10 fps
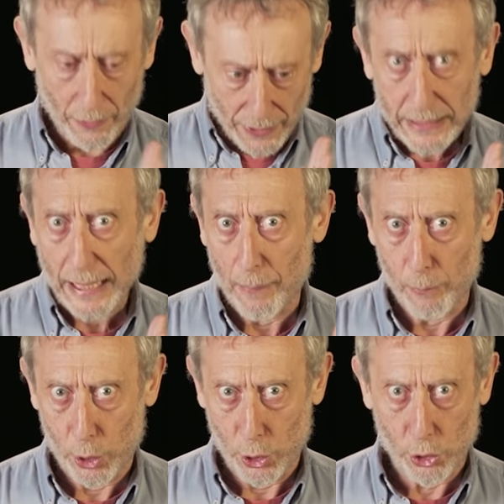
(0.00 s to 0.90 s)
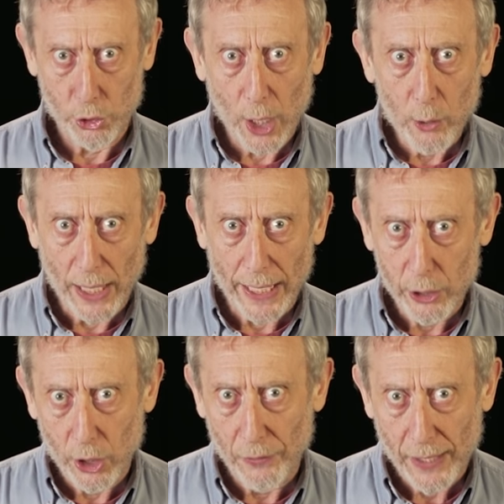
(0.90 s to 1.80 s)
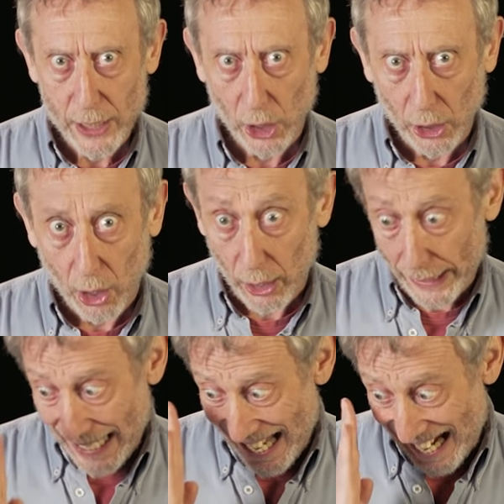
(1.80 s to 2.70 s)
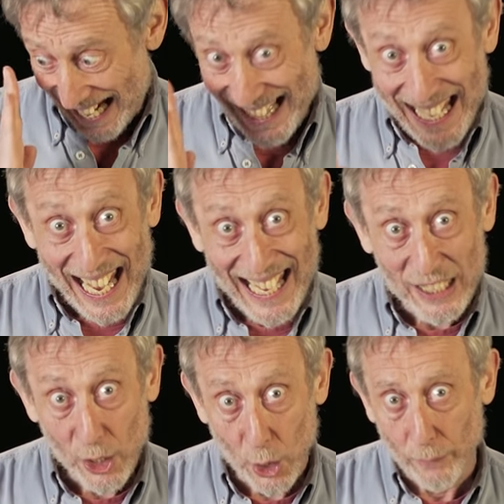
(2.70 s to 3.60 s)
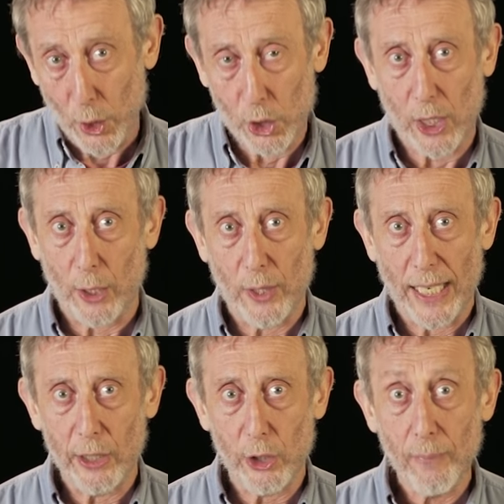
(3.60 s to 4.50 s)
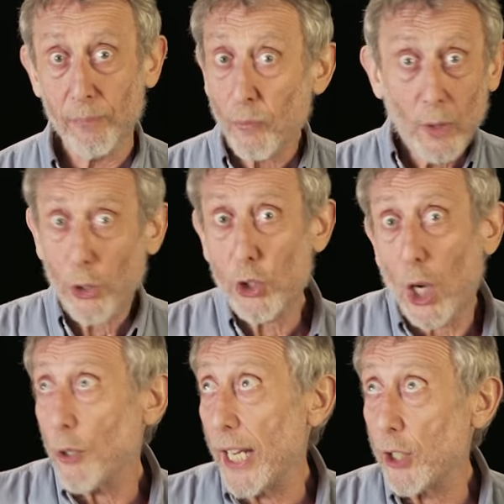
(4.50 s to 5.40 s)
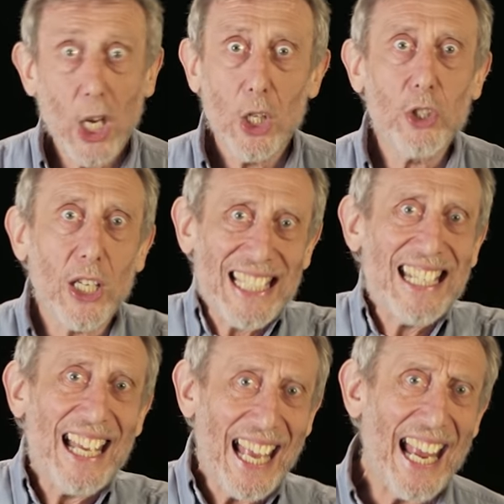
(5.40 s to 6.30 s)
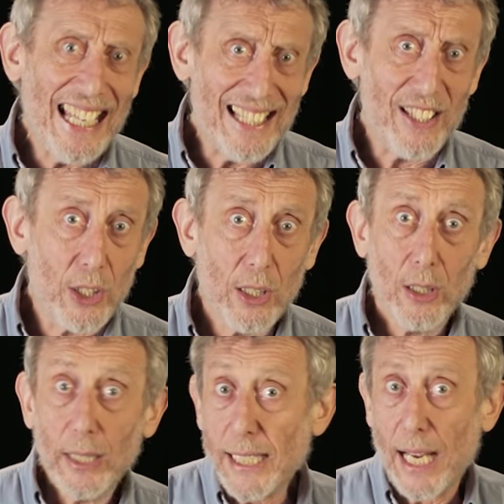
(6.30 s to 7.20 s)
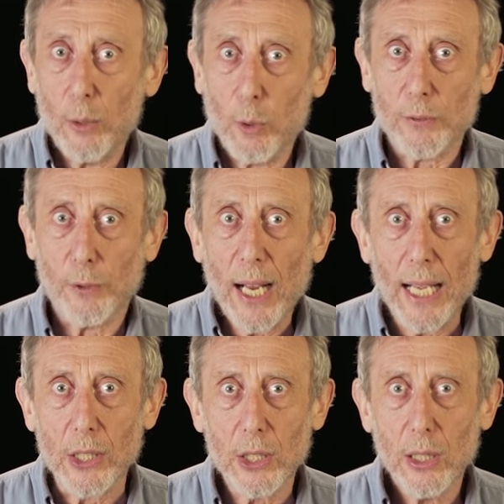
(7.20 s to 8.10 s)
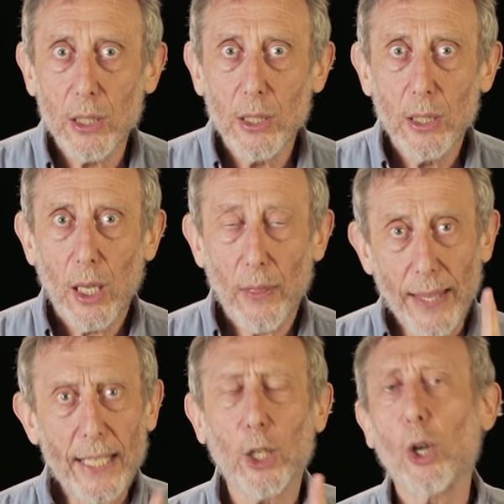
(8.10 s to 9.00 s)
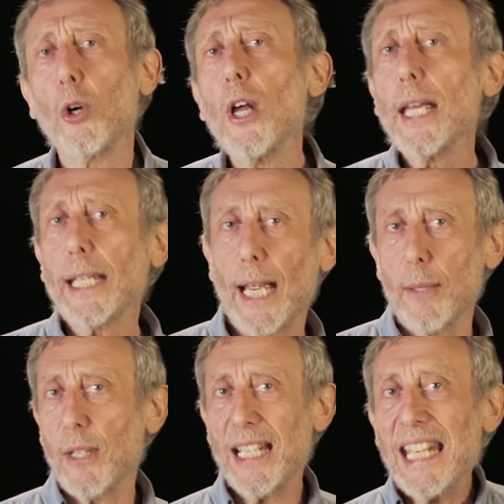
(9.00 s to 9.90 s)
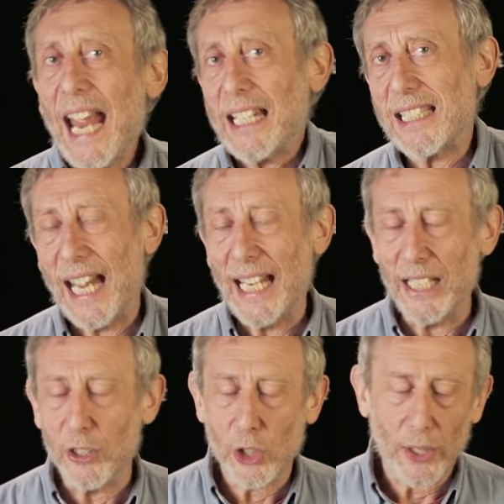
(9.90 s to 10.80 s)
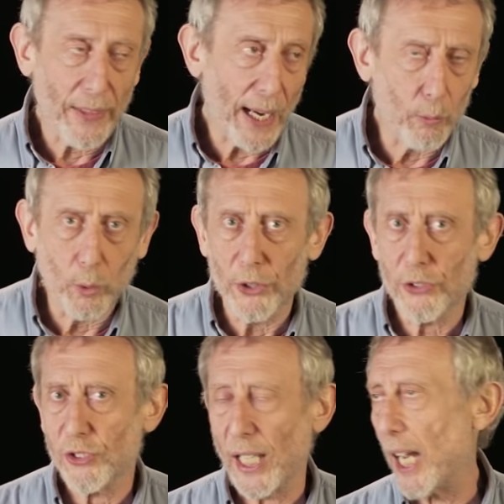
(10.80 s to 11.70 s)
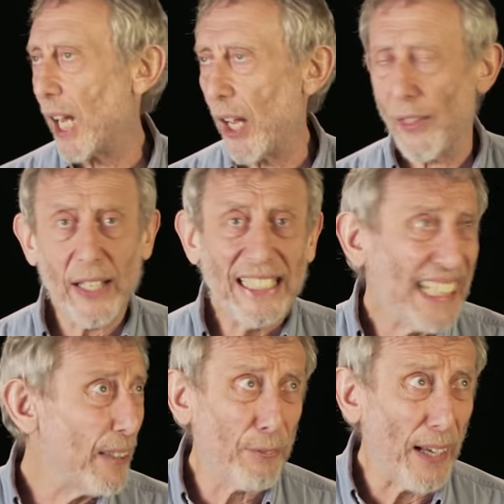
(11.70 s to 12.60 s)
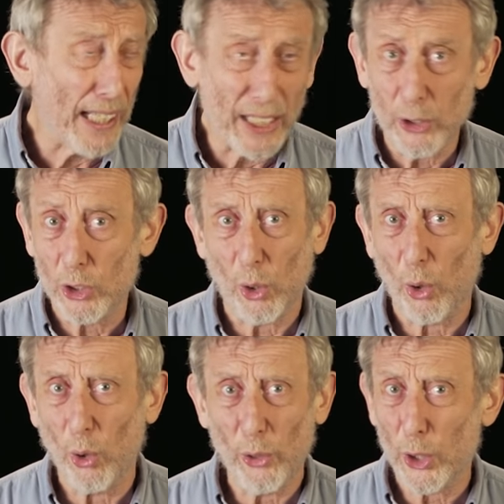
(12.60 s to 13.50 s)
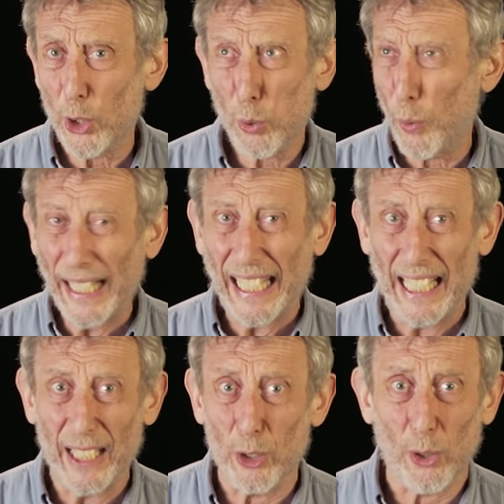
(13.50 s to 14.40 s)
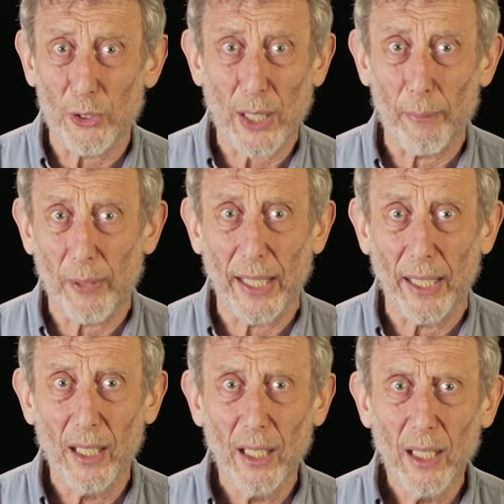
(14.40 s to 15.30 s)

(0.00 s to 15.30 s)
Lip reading: Then comes the Stone Age, and there's a line at the end of the Stone Age. The Stone Age just ends. That's how it was for us. Then along came the next age, and that was the leaf age or the twig age or something.